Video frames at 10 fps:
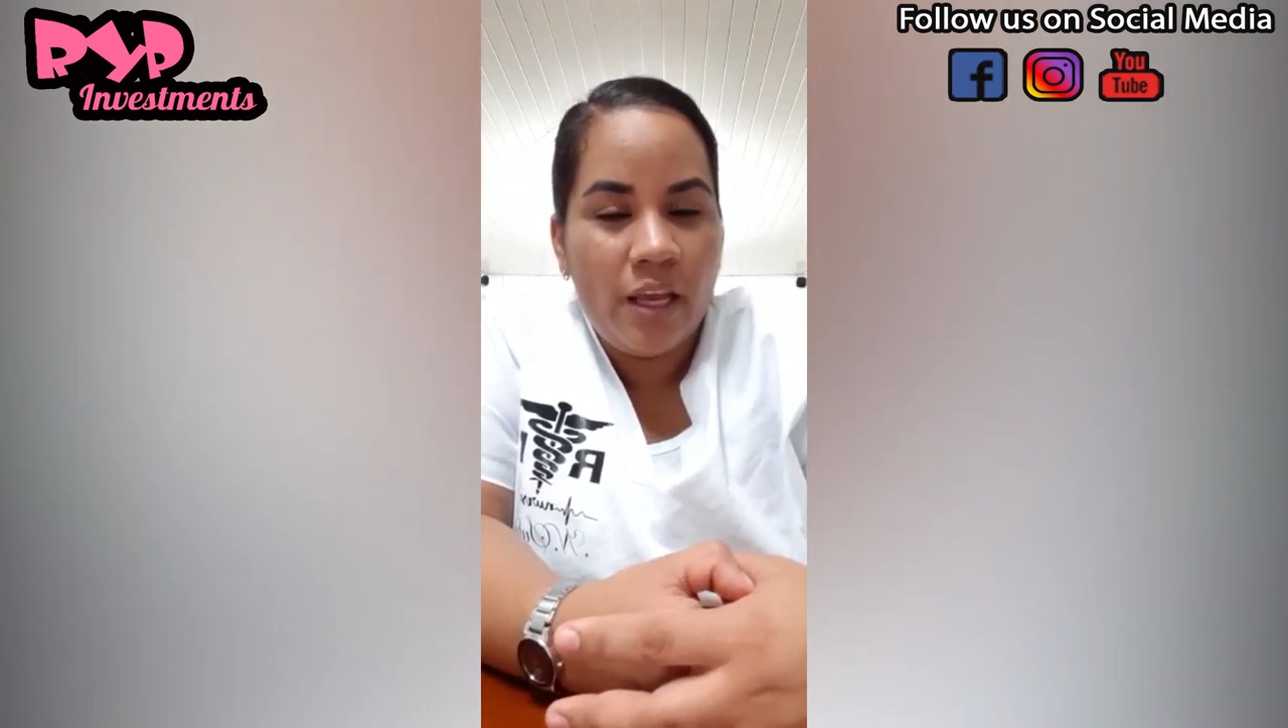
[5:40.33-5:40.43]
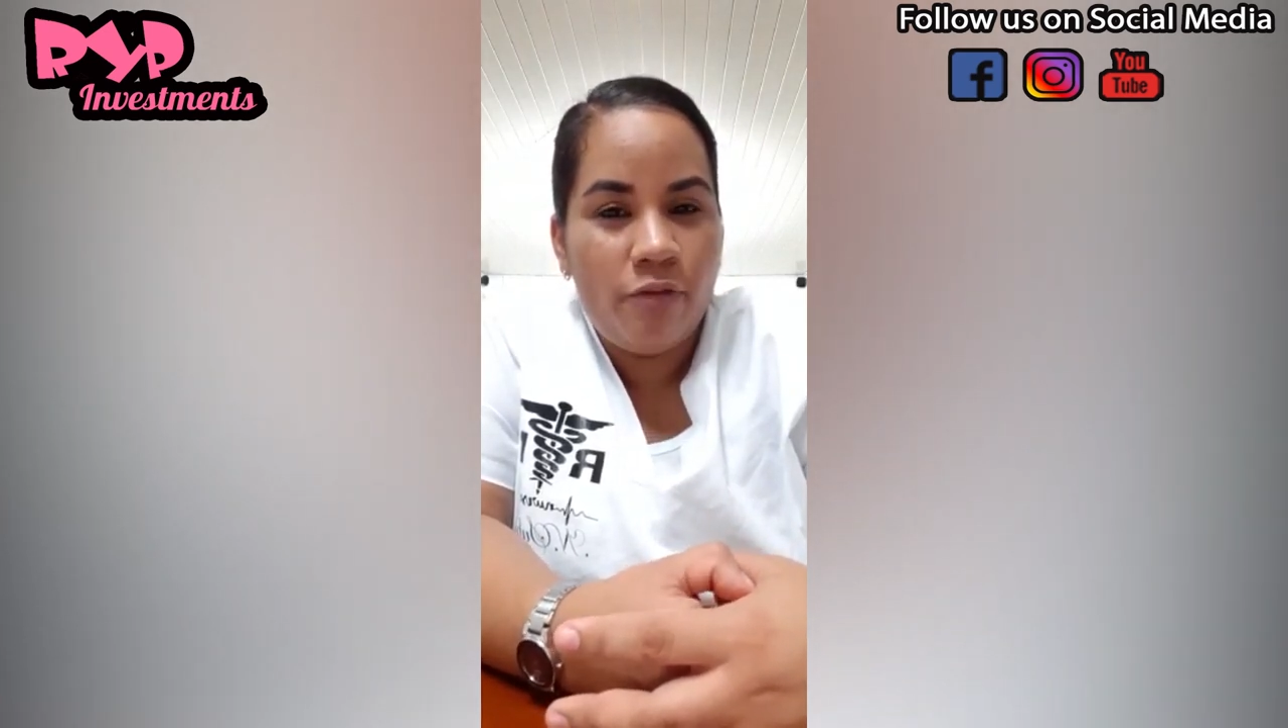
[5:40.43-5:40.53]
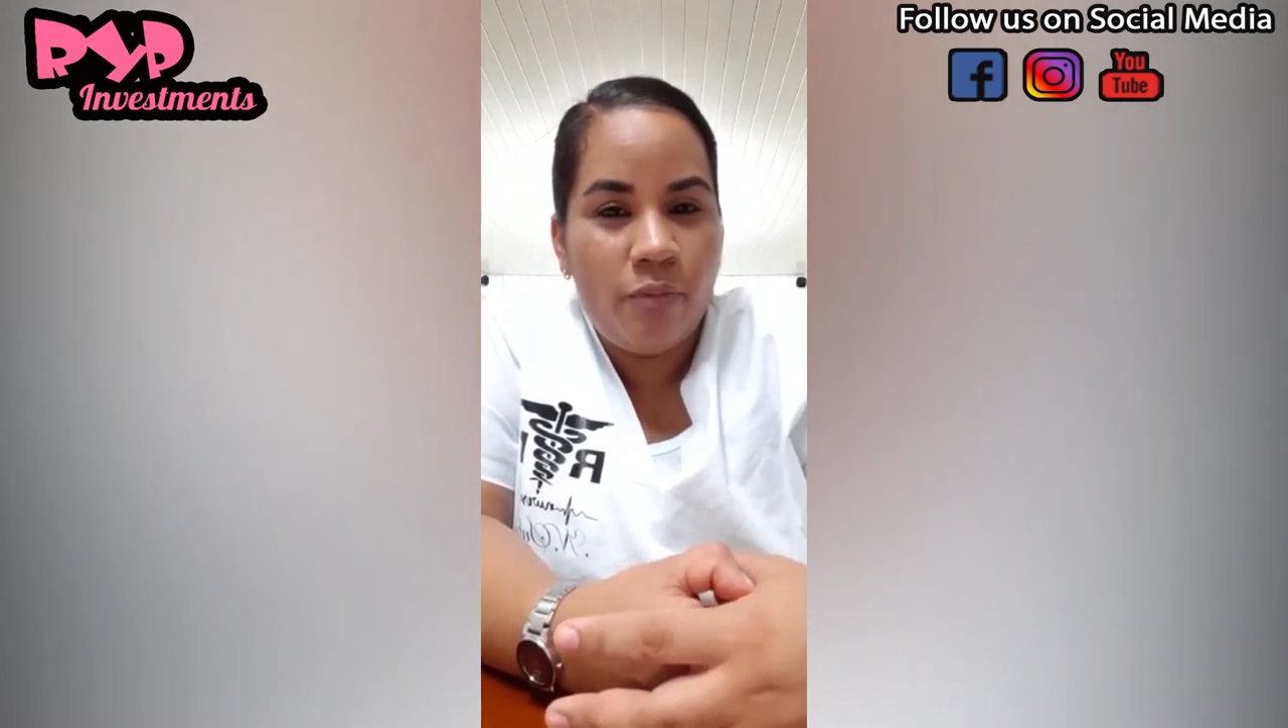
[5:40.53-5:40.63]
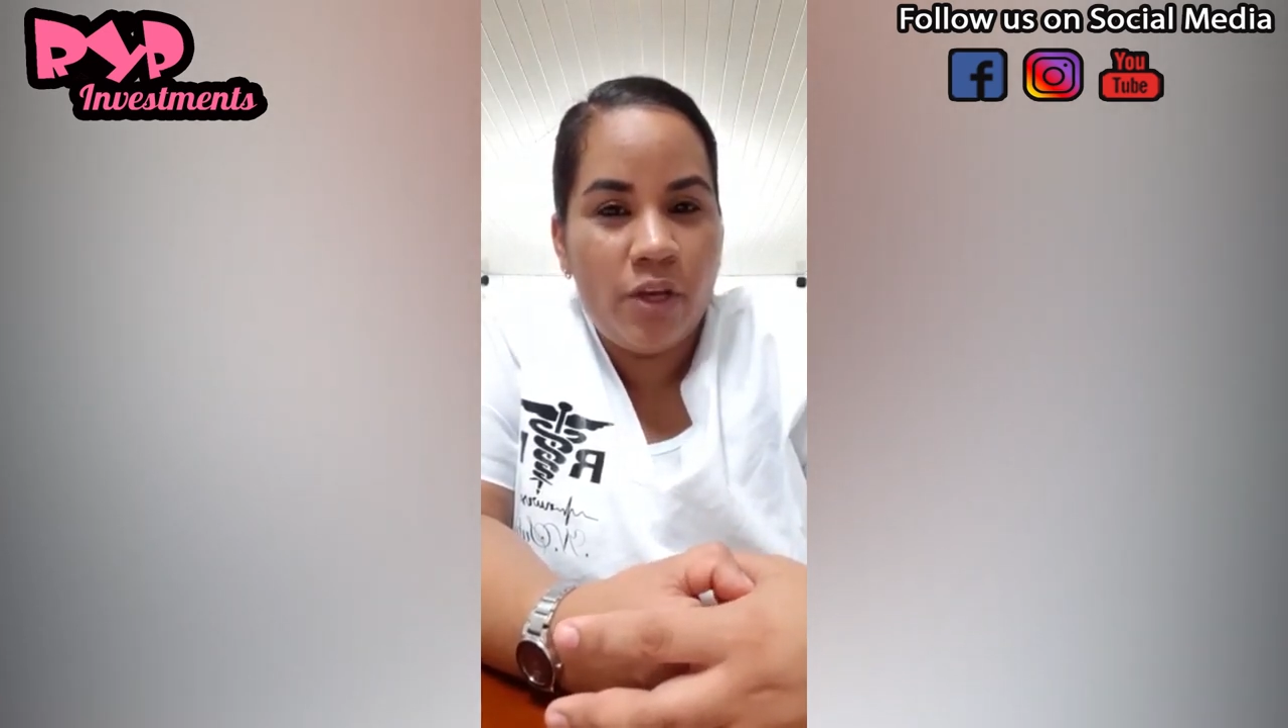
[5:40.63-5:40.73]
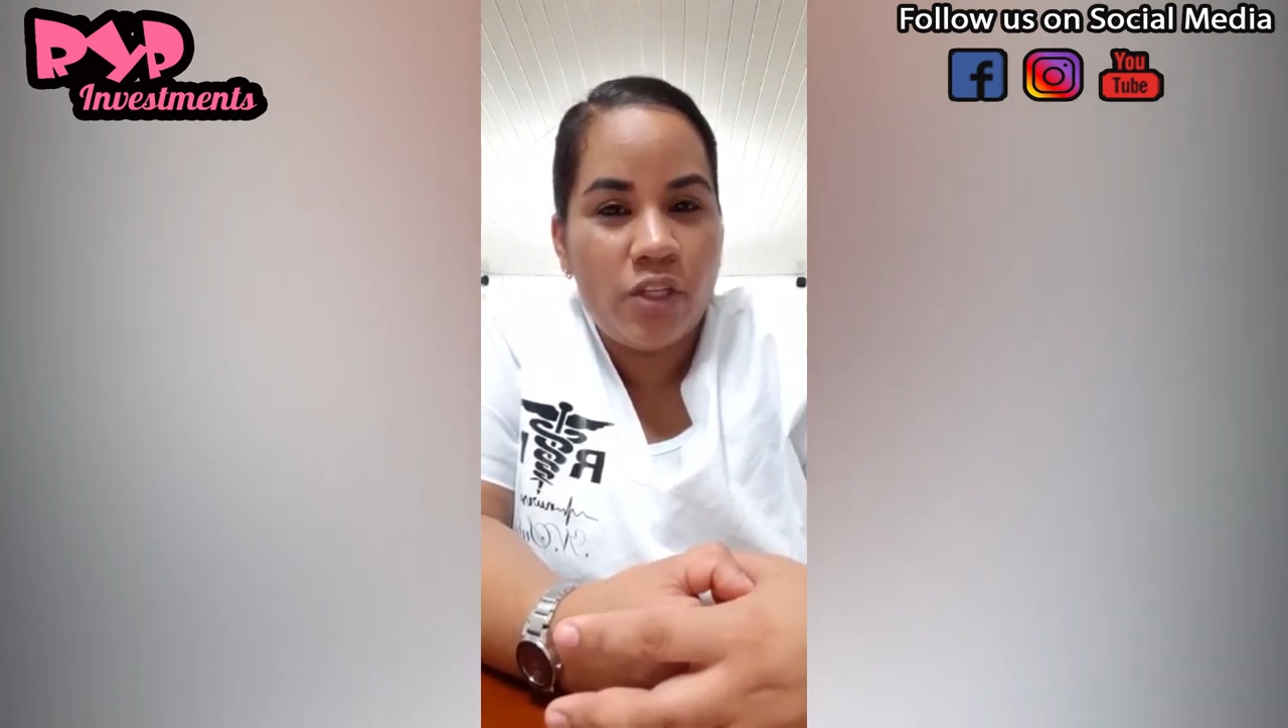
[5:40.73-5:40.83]

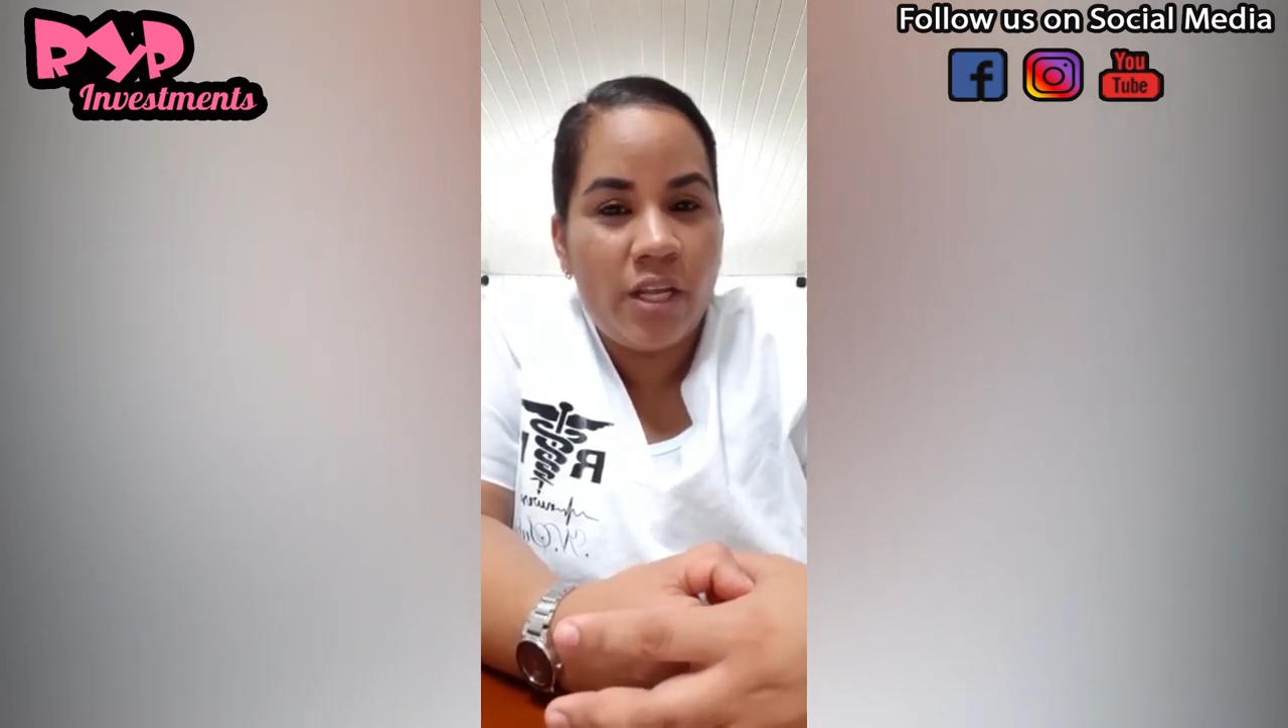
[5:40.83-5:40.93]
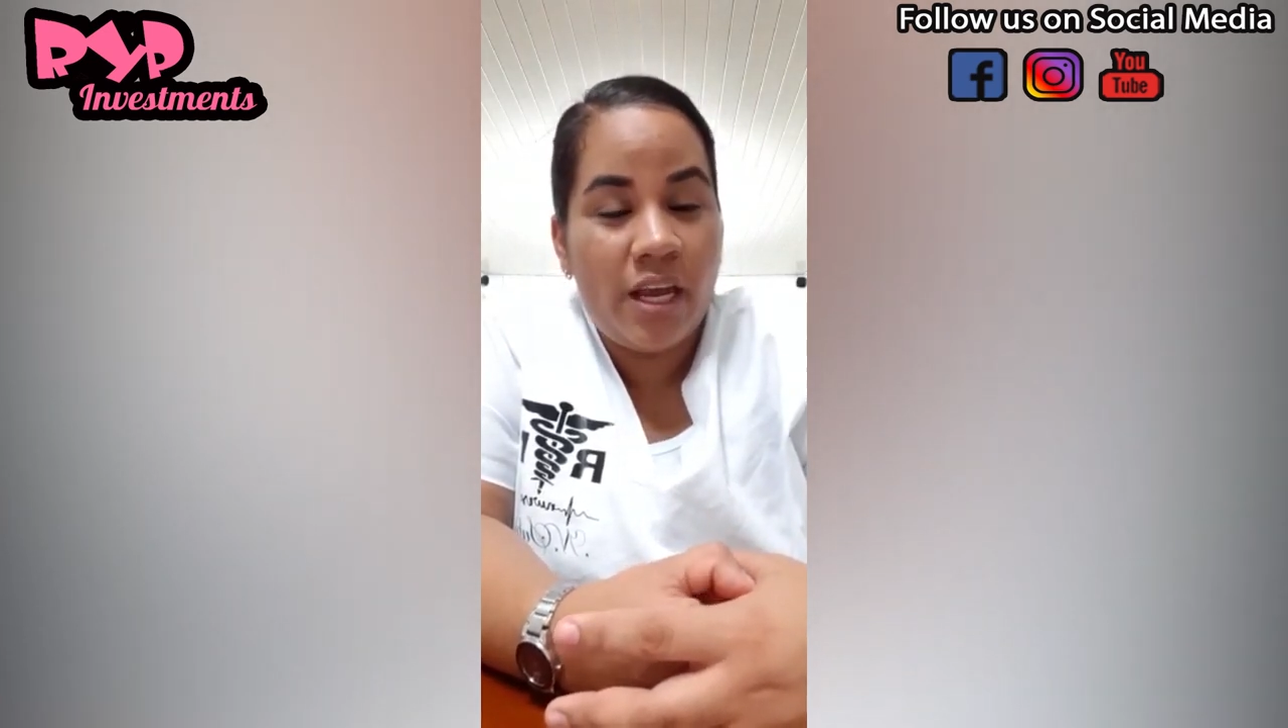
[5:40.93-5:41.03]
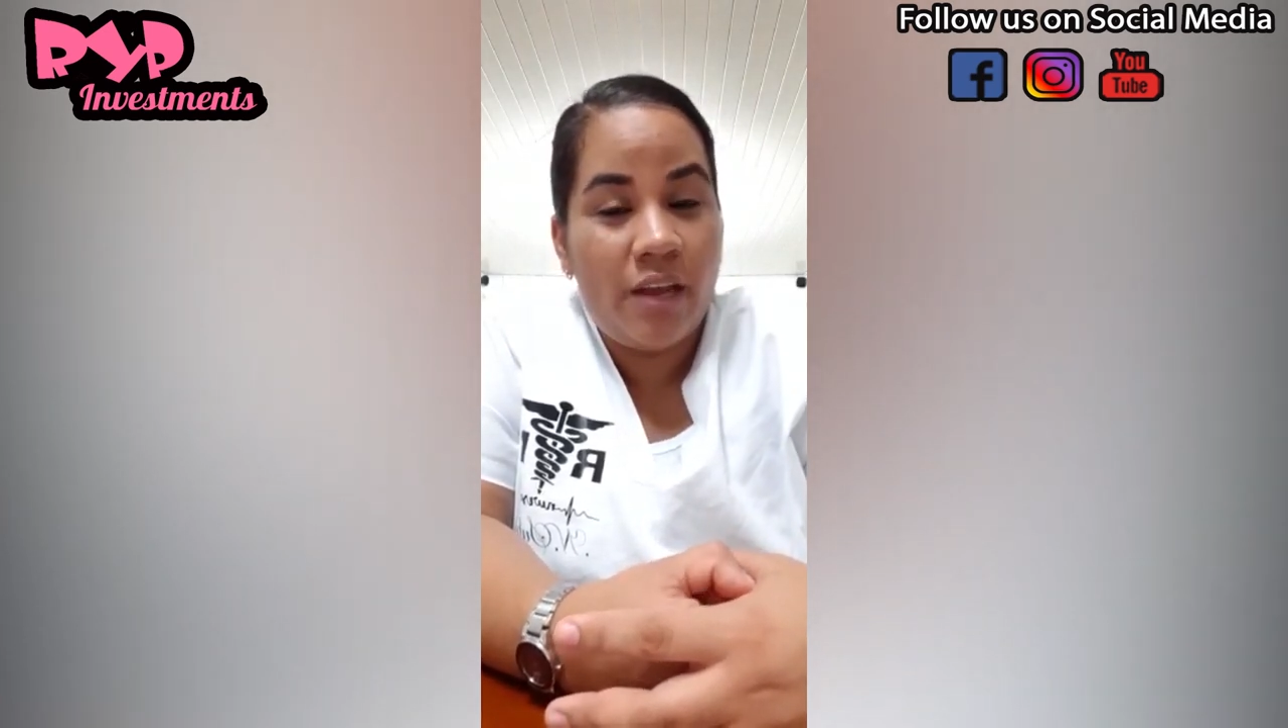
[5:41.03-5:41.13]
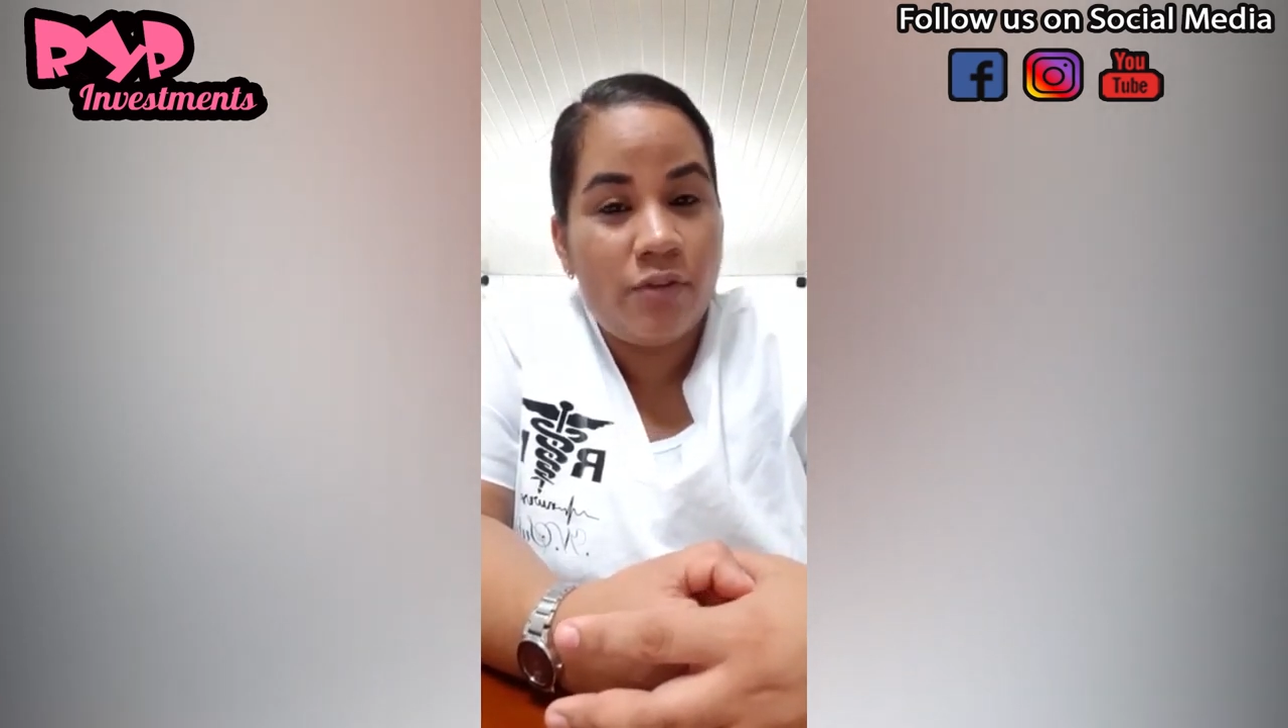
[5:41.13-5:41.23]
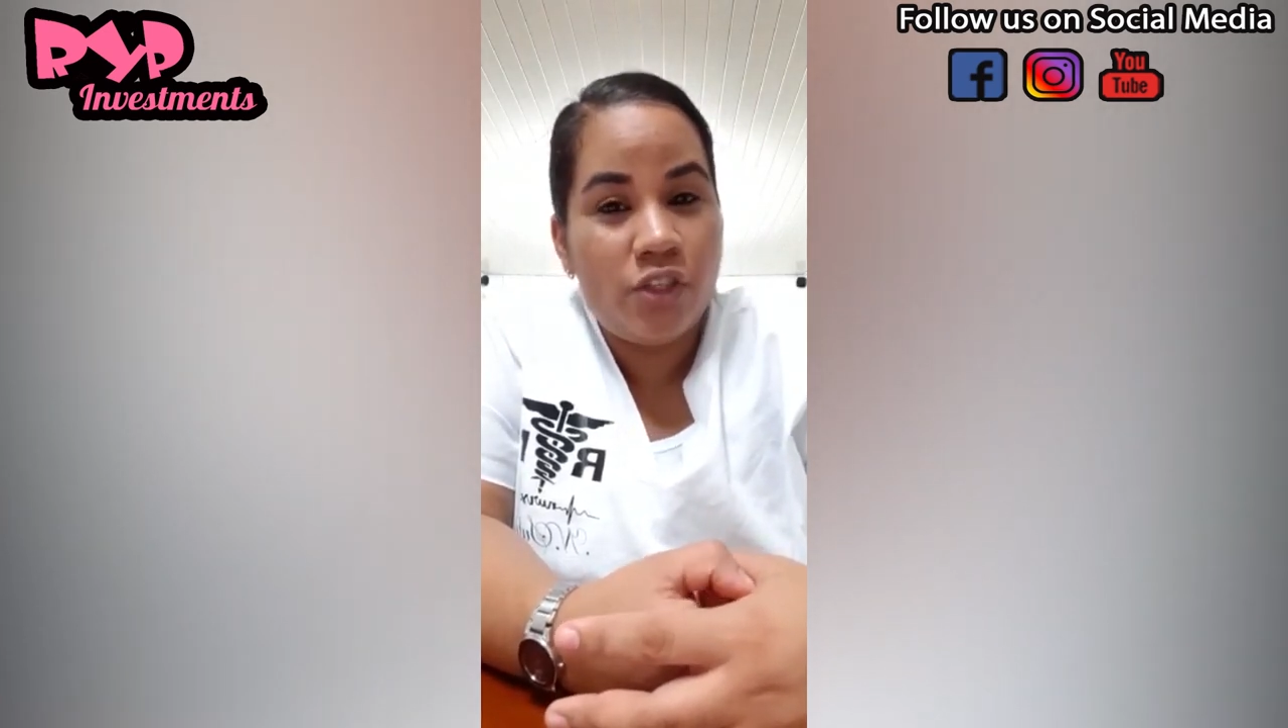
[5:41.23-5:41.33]
information that I have